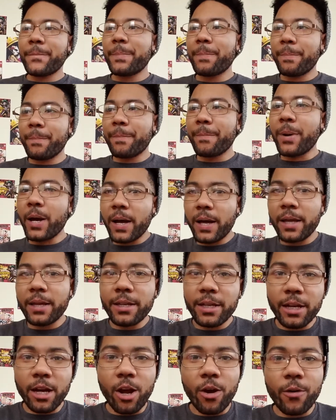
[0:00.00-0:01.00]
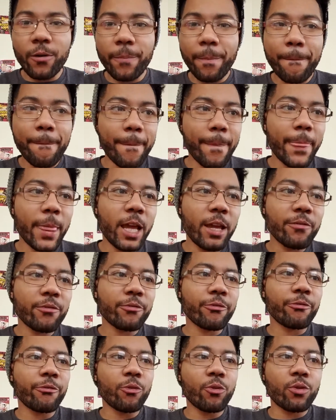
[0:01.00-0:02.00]
But, even
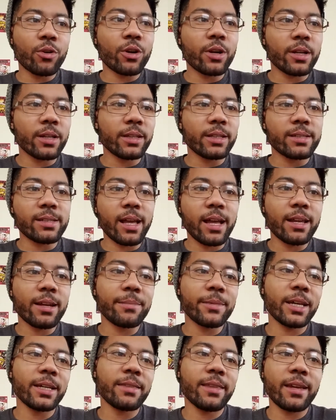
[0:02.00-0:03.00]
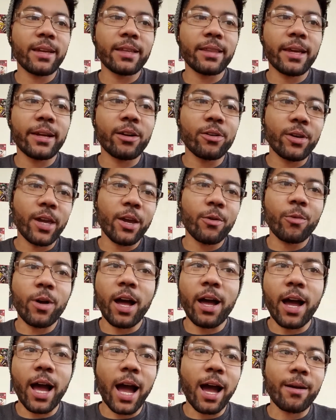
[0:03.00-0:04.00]
for Lazon, I'm like thinking like, okay,
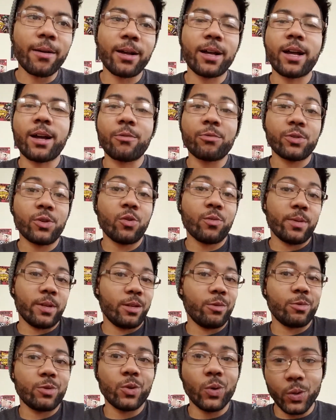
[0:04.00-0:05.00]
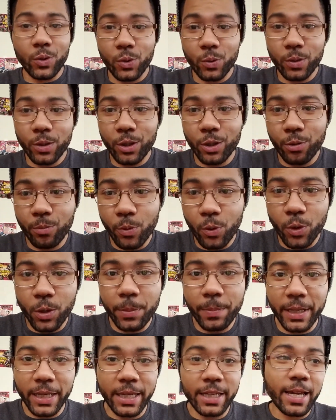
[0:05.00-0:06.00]
well, I was hoping he was going to do a little more,
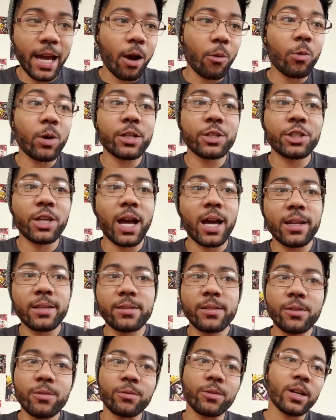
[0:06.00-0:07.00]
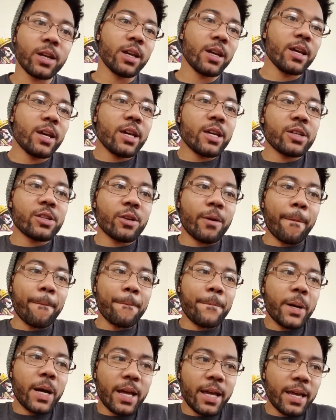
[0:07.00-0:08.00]
but he got one shot at too.
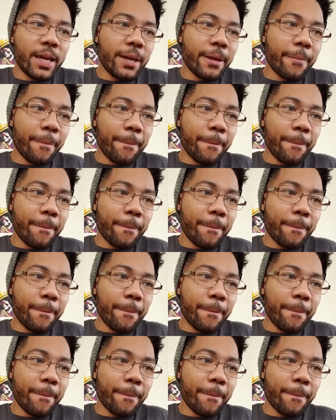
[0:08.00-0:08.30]
But,